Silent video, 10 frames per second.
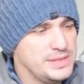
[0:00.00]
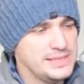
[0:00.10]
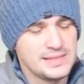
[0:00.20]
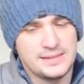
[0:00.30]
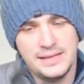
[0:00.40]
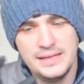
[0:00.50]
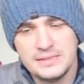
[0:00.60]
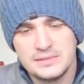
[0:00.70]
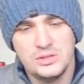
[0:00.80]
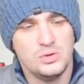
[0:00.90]
means that the
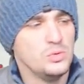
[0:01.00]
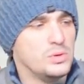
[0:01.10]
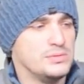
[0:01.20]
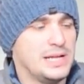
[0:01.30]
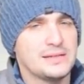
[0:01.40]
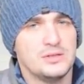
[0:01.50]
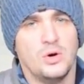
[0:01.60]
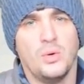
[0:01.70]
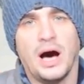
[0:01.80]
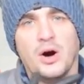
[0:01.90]
ECU will not
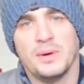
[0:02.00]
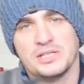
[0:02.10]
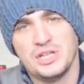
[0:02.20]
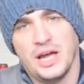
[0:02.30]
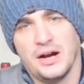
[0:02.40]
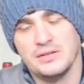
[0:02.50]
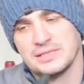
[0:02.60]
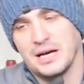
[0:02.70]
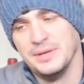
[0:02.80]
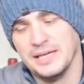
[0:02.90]
know how much air
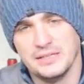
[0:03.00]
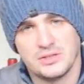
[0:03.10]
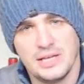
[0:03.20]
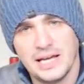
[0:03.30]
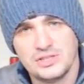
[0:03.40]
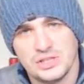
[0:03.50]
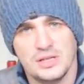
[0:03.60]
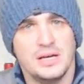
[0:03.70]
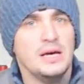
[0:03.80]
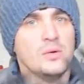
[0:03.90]
is coming into the engine,
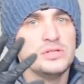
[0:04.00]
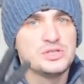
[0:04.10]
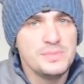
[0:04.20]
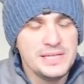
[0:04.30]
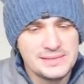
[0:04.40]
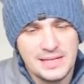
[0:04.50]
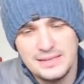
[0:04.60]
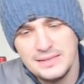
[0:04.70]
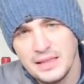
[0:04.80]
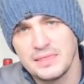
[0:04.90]
which means
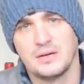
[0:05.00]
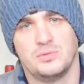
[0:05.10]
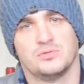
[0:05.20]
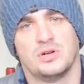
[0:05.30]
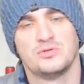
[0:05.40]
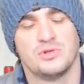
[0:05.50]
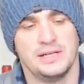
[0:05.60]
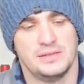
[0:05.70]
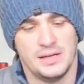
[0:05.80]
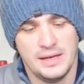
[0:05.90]
that nothing will run
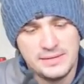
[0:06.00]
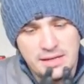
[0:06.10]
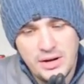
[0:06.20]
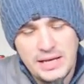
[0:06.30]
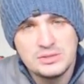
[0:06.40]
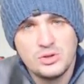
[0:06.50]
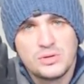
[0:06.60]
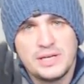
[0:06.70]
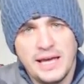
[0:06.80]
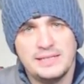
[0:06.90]
right. There is
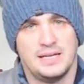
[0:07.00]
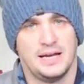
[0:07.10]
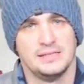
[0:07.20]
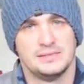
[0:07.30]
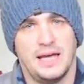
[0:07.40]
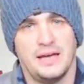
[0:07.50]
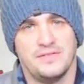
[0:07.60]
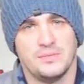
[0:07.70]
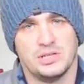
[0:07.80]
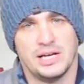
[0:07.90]
no case against the
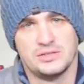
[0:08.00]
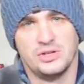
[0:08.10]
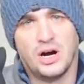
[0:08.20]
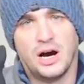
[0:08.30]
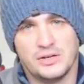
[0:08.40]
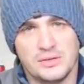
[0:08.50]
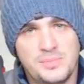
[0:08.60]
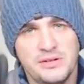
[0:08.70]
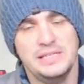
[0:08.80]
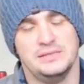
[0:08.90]
AFM connector, Your Honor.
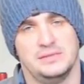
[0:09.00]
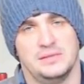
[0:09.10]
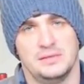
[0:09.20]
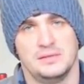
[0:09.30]
Please.